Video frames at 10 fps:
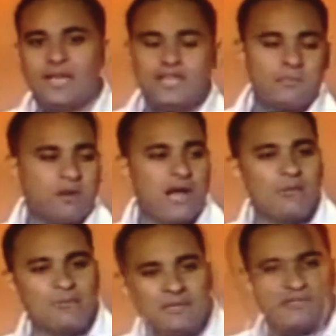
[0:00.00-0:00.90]
And the
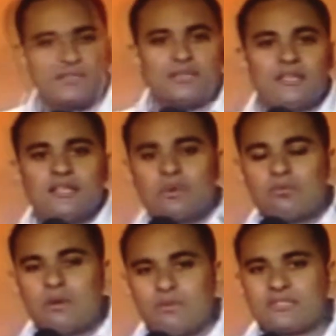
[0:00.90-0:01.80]
problem is
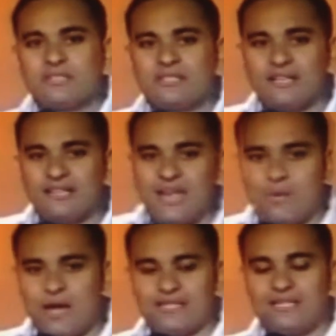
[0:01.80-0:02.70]
when we would start taking
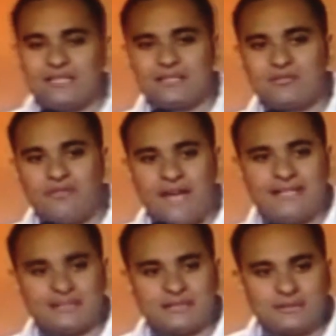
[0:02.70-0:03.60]
that white kid's
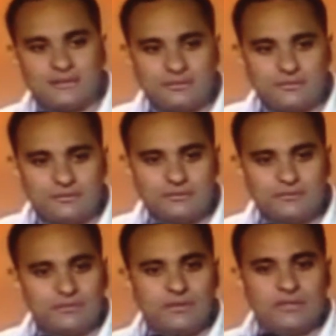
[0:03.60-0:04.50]
advice
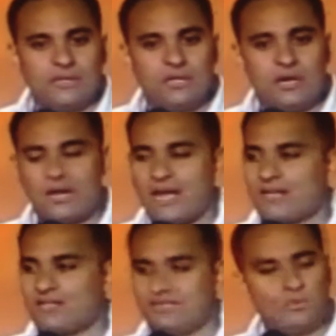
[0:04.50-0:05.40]
on
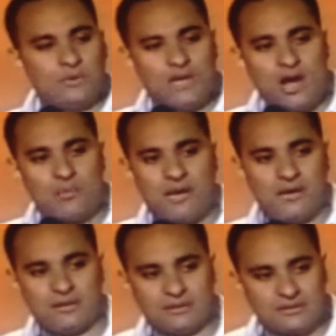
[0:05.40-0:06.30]
how to deal with our
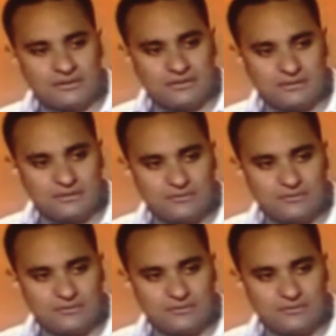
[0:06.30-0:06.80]
parents.